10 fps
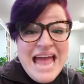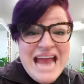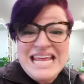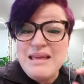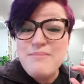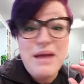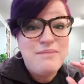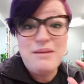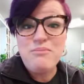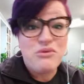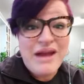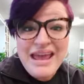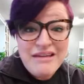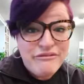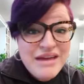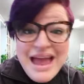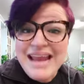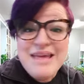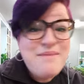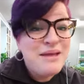And he made me brave and
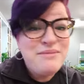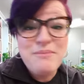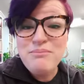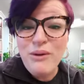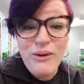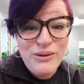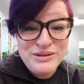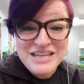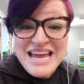he made me bold.